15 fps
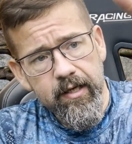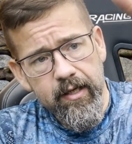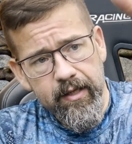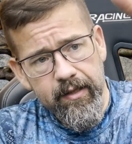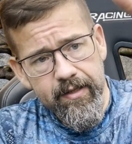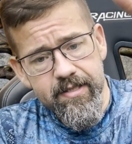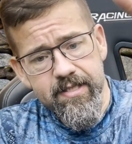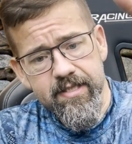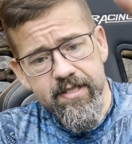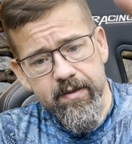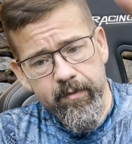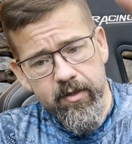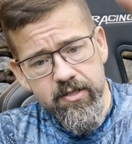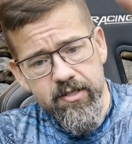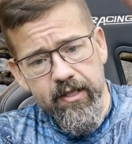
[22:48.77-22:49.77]
and this is
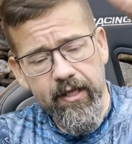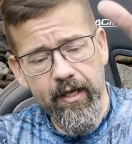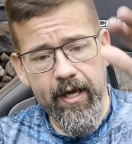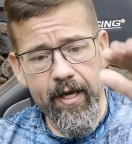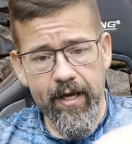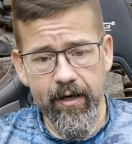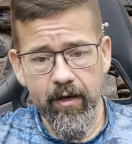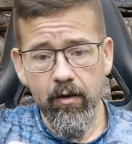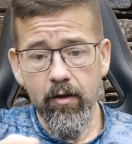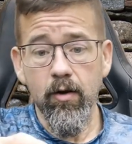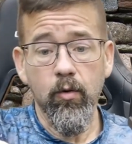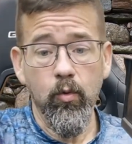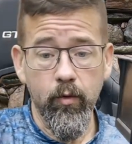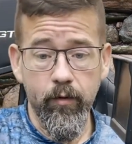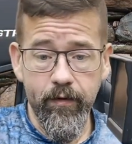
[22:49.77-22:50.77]
something else they could add
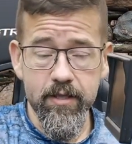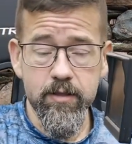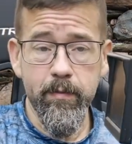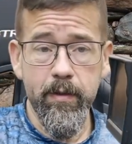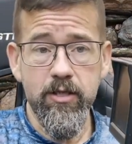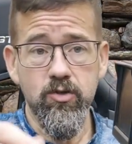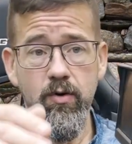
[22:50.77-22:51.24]
along with this piece